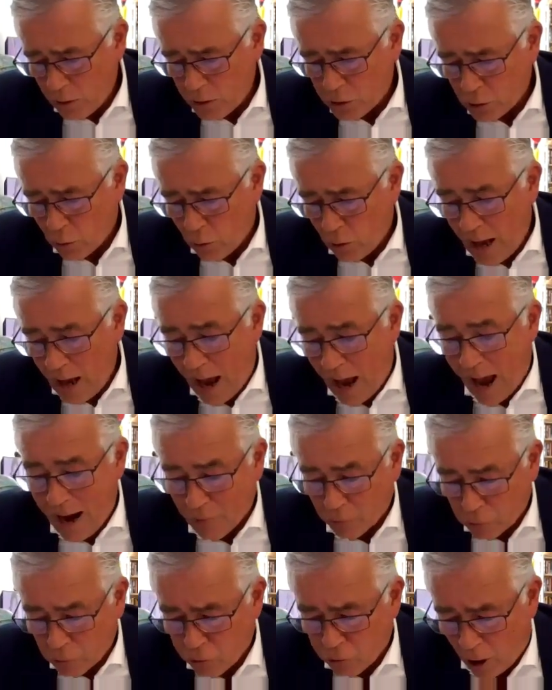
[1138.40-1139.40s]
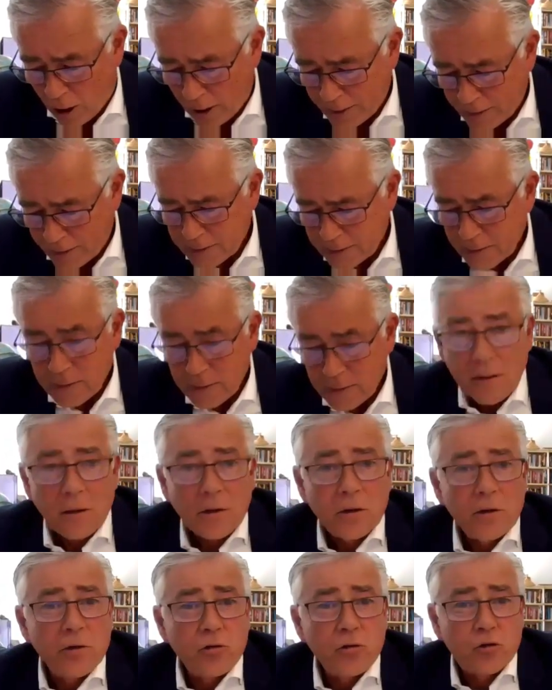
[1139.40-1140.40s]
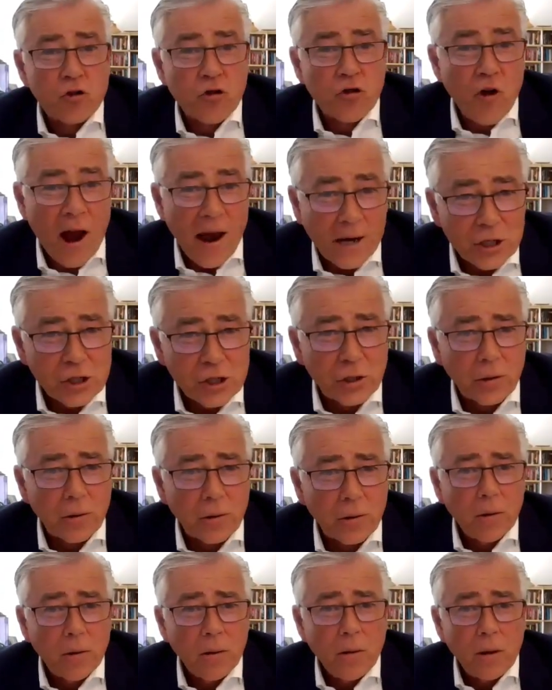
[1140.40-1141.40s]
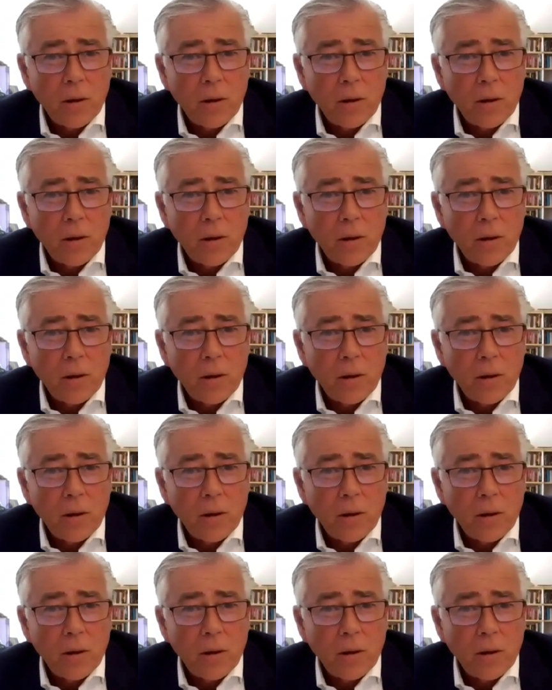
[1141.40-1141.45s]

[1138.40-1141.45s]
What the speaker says: we saw an outright contraction